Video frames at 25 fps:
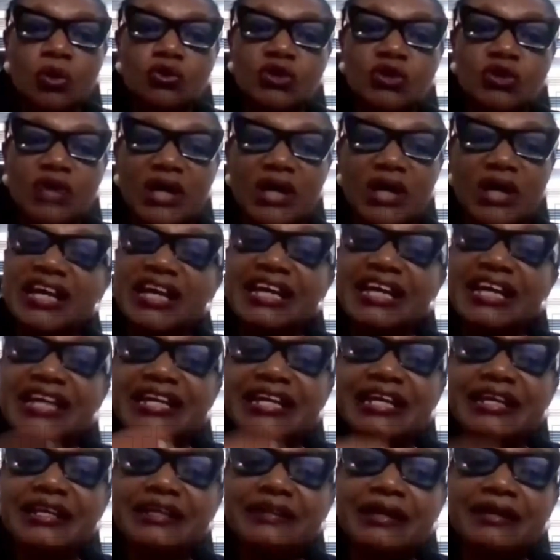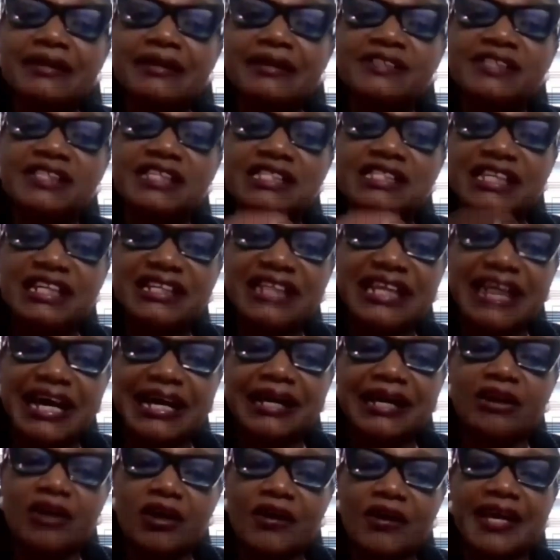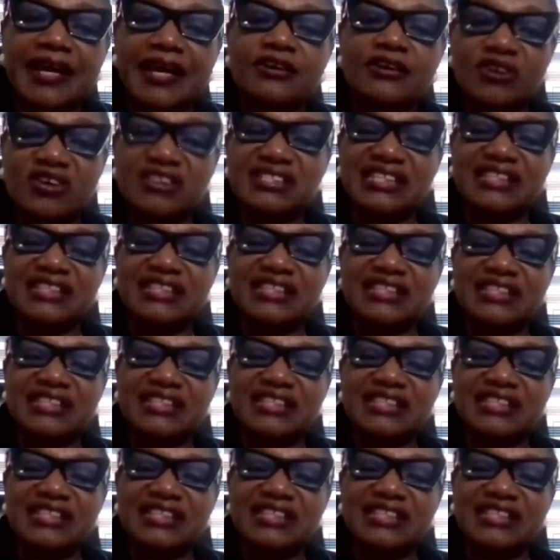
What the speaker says: and any seasoned lawyer knows that